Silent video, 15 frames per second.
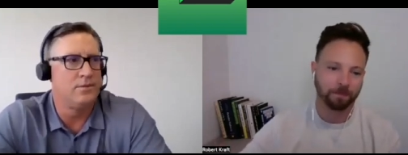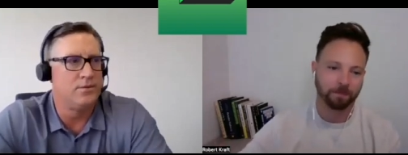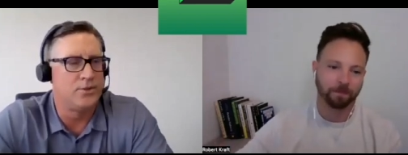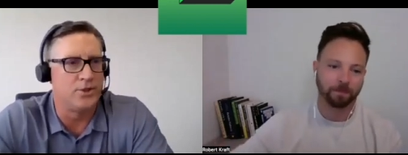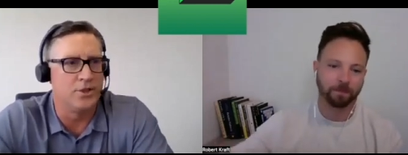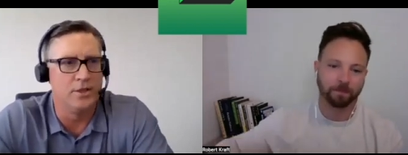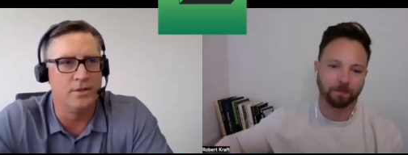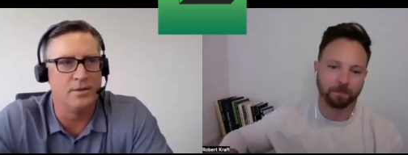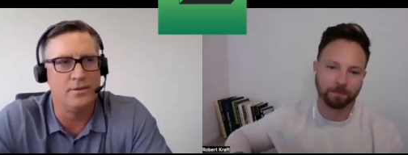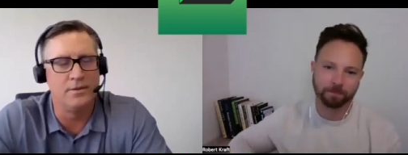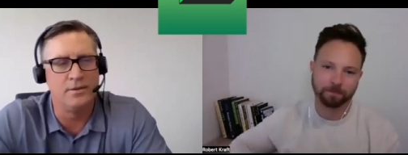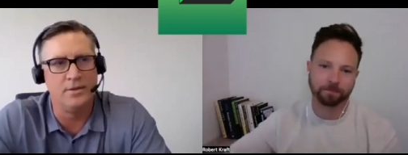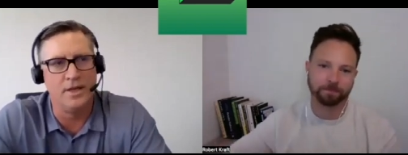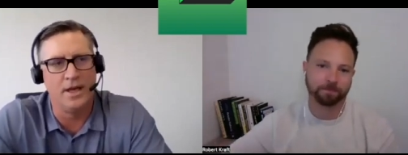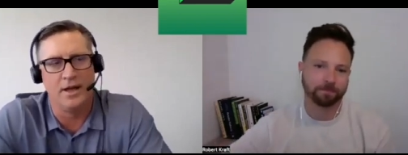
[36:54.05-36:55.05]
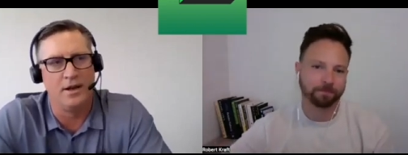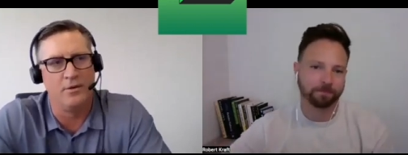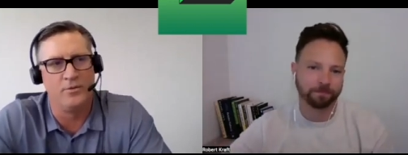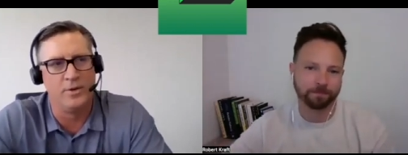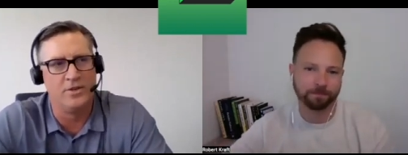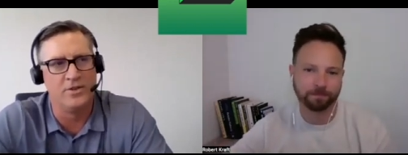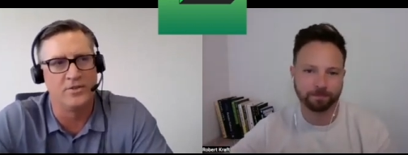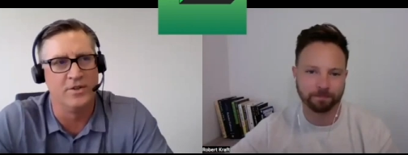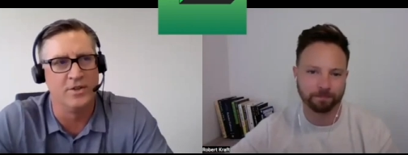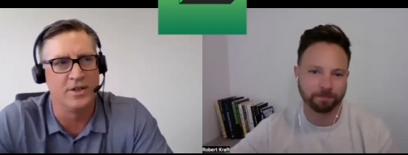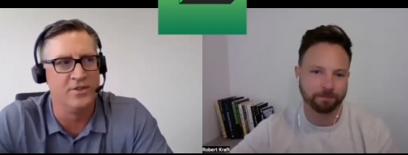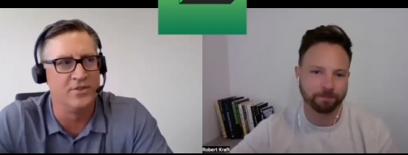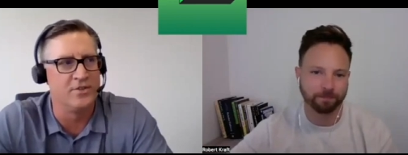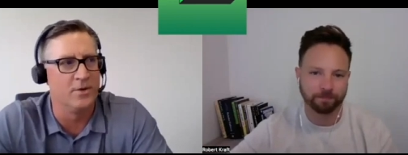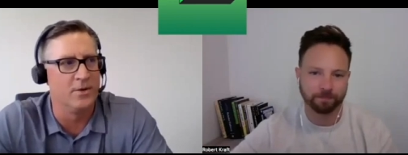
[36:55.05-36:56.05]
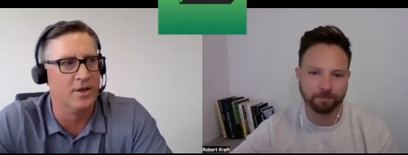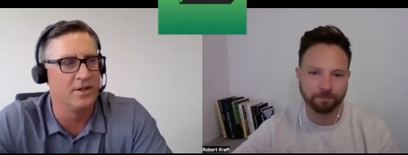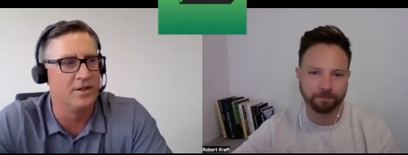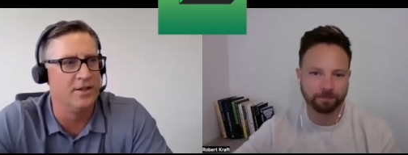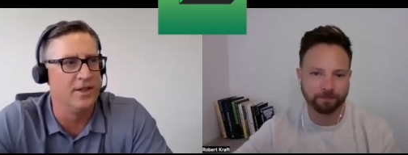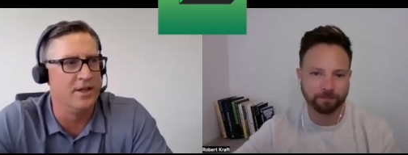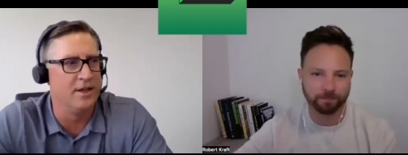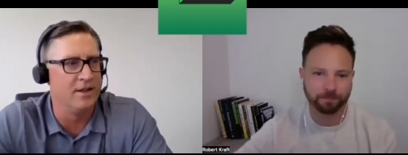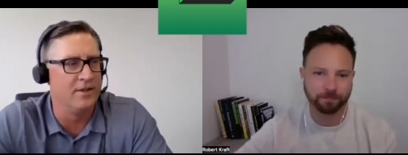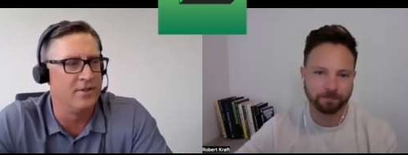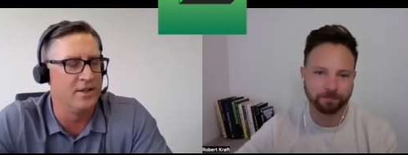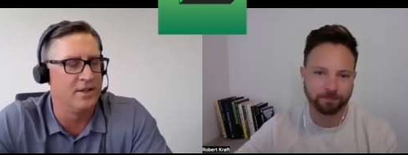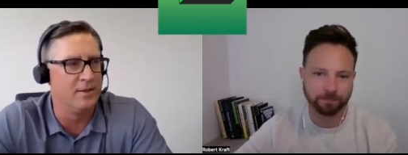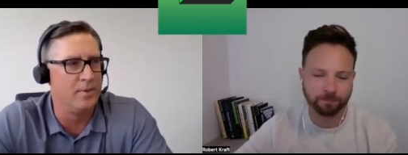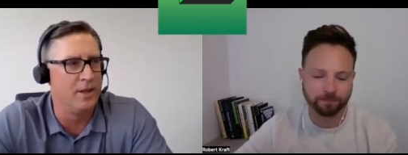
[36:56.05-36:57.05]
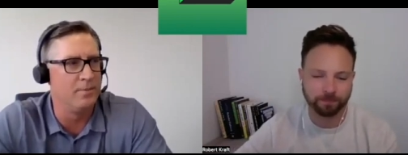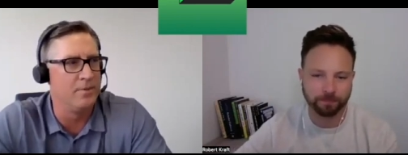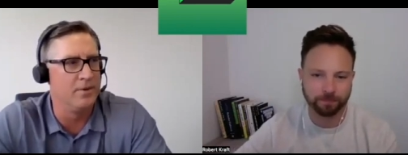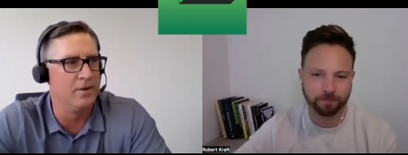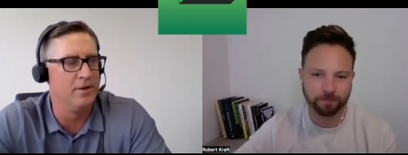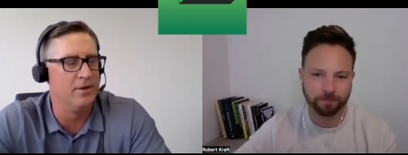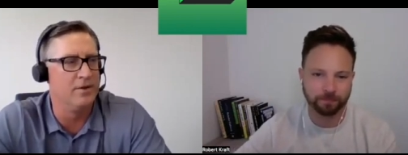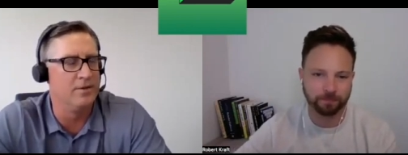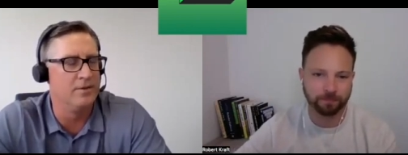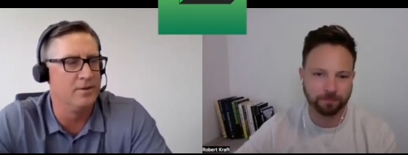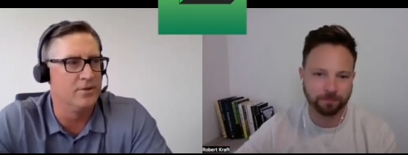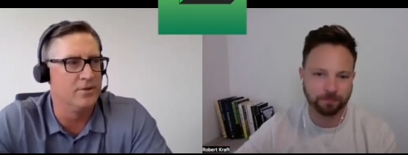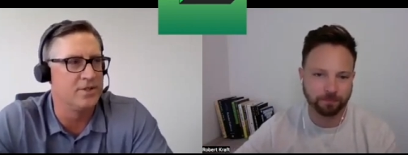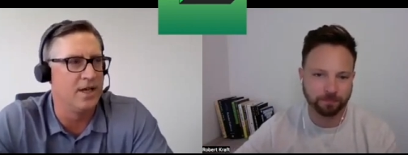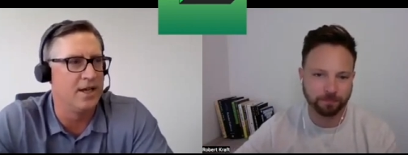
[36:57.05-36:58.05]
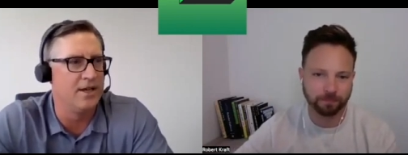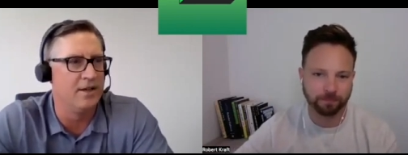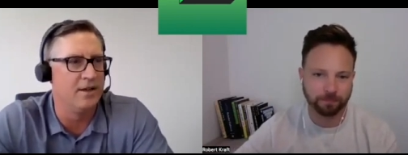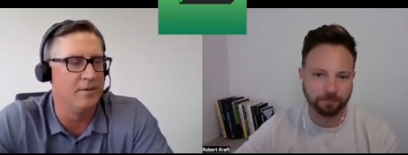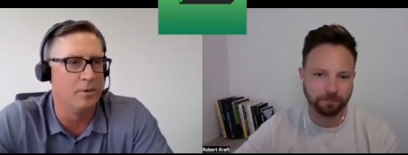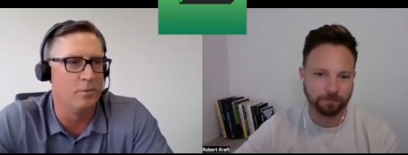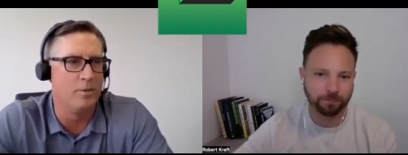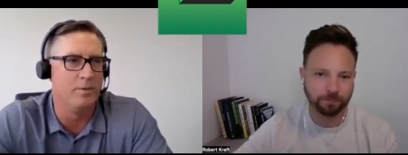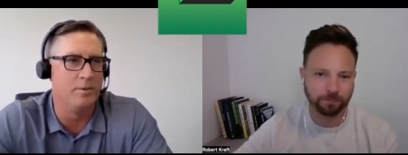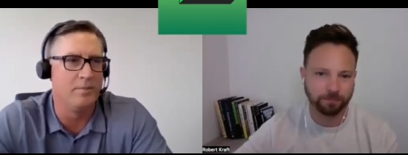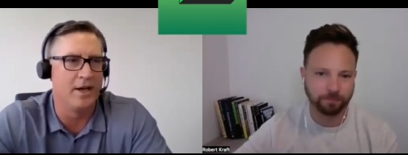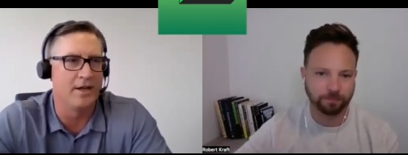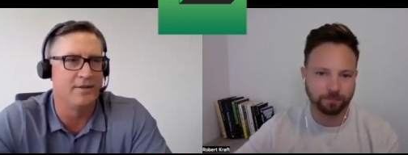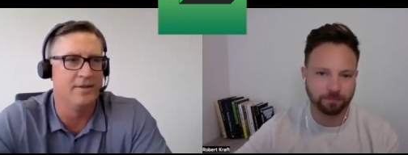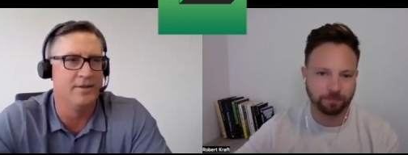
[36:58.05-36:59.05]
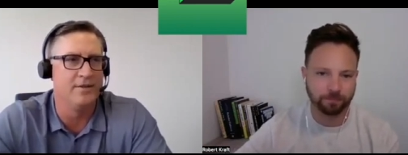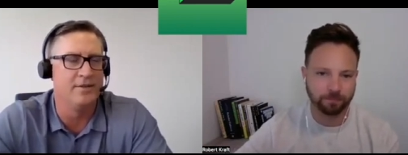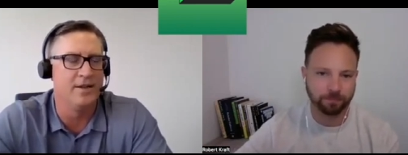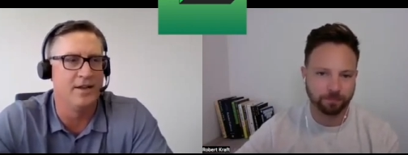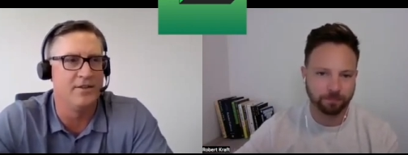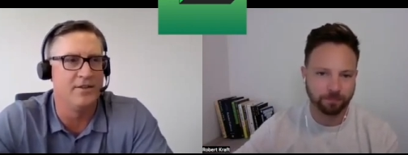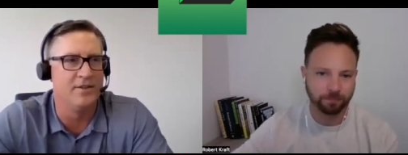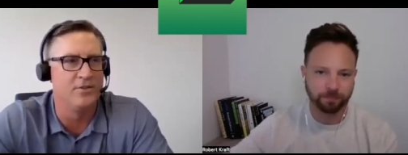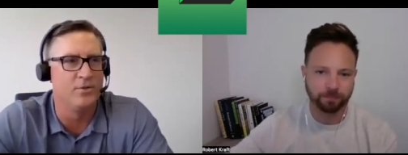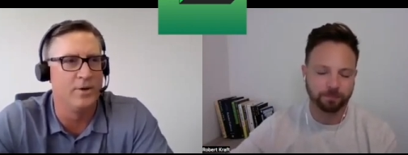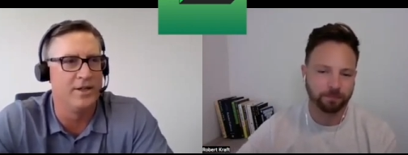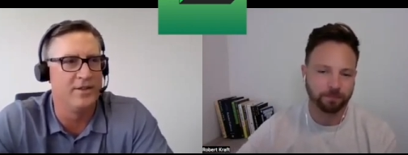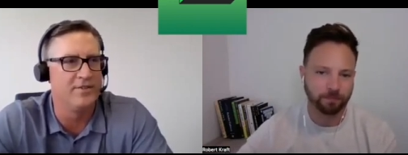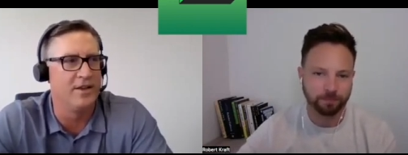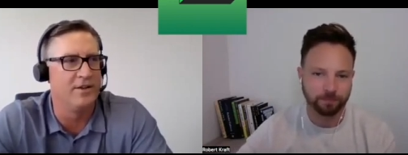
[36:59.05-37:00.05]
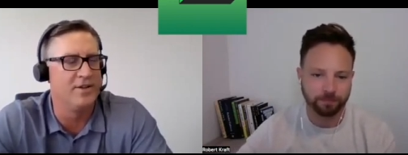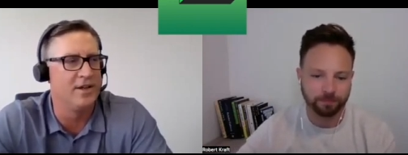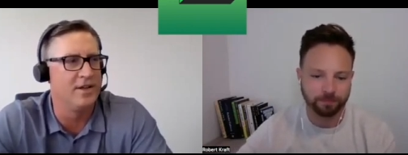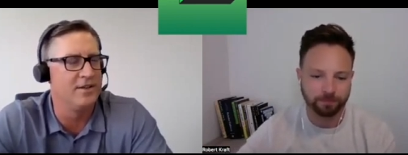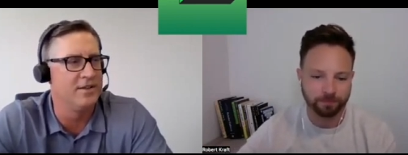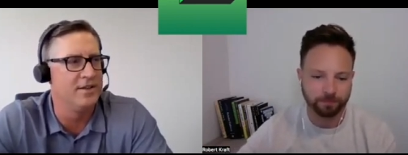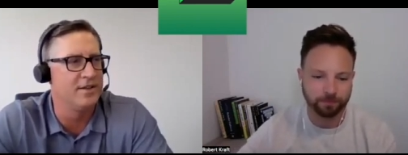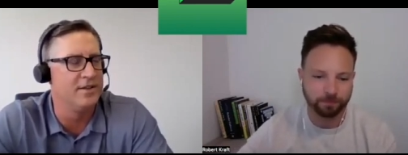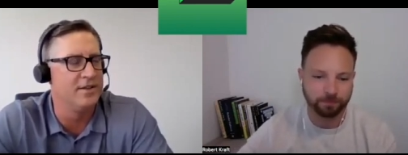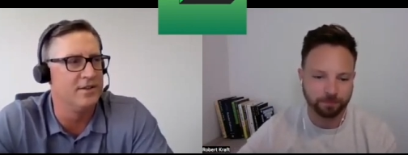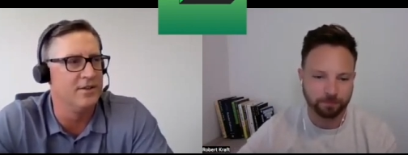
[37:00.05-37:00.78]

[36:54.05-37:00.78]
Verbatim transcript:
Speaker 1: Sure. Yeah, and if we just look historically, and I think the paper you're you're citing, I mean, we went back to nineteen twenty-seven, I think, and